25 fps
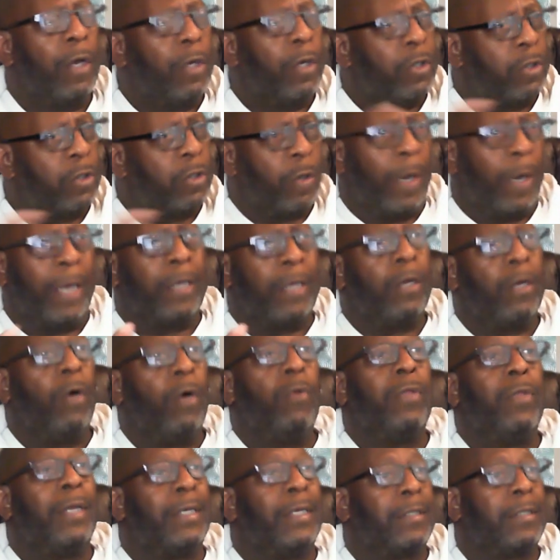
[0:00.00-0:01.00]
So I know
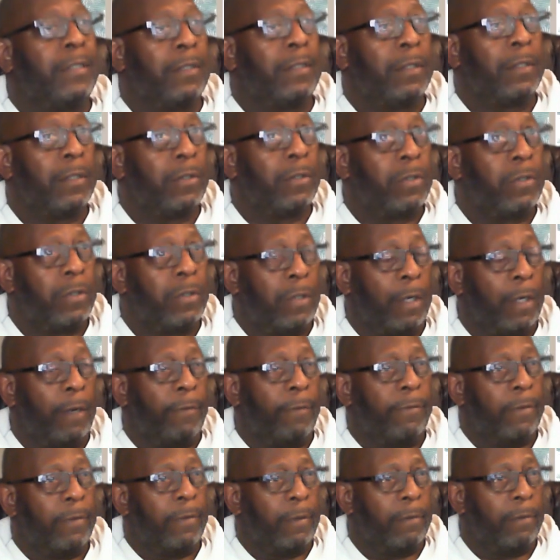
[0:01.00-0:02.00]
this stuff,
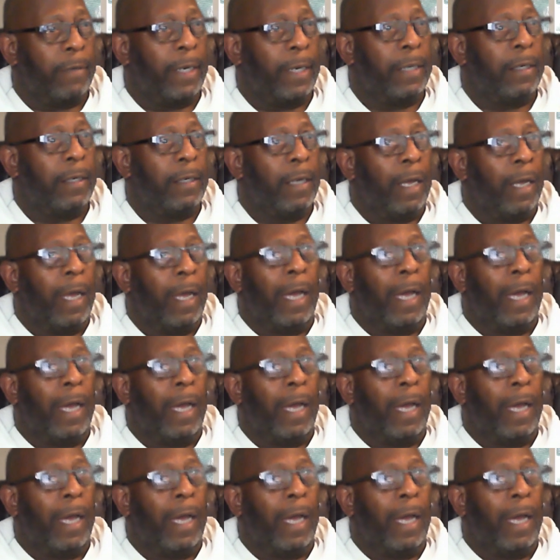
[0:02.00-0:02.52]
right?